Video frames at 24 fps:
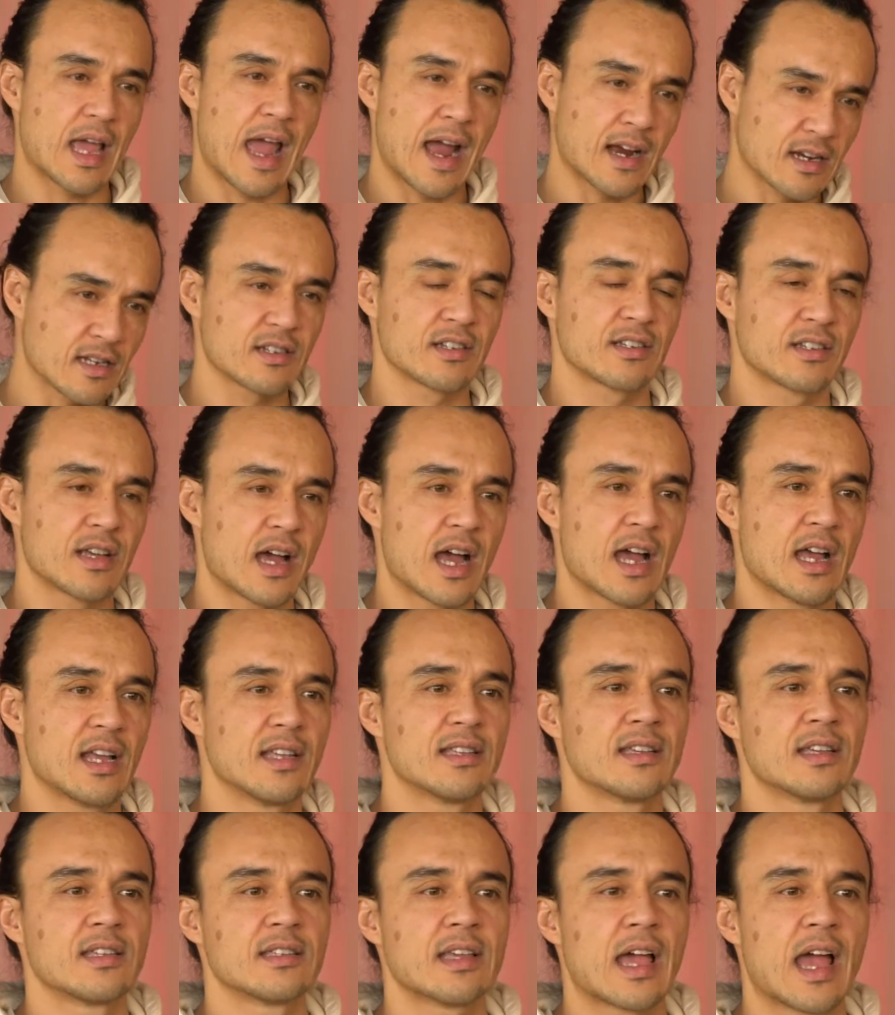
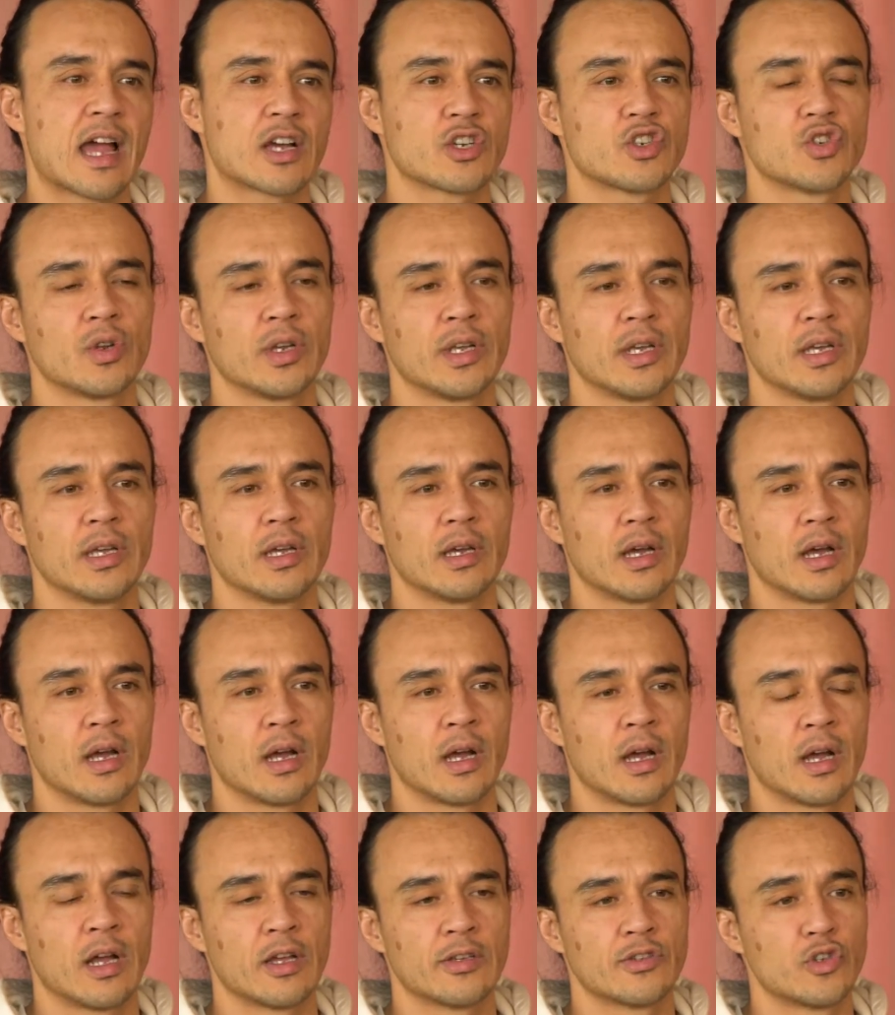exercise is actually
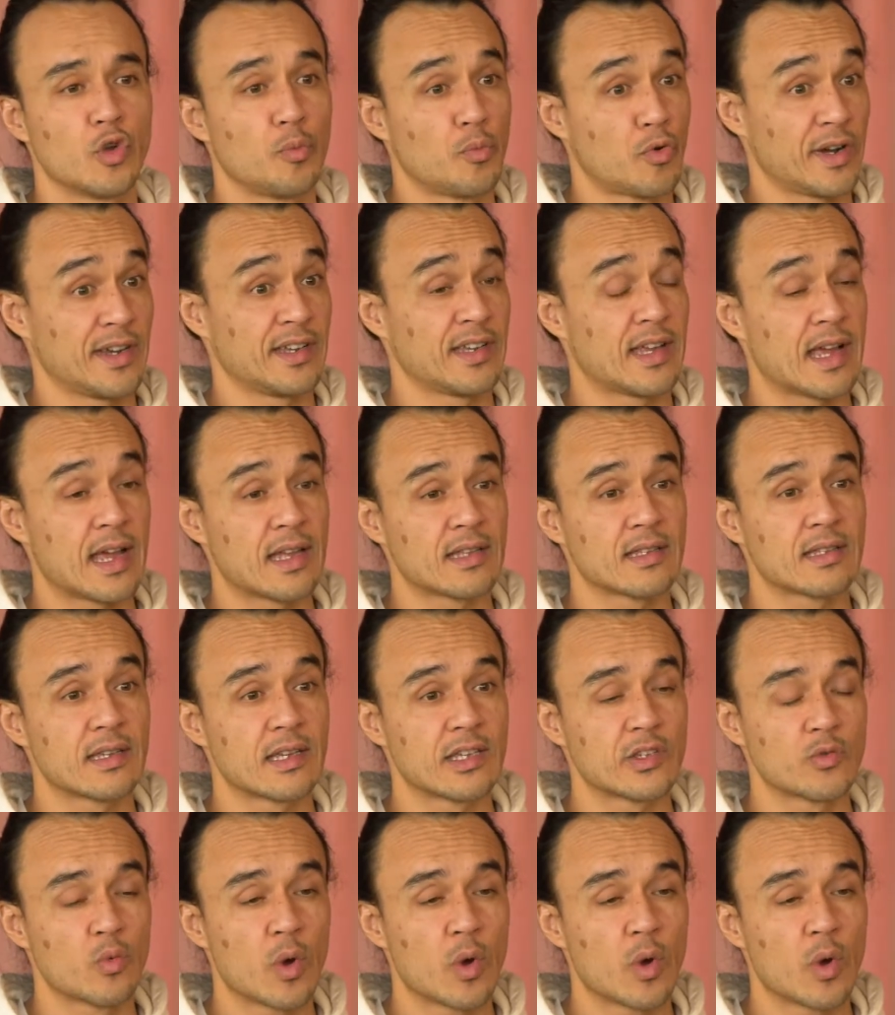super intense as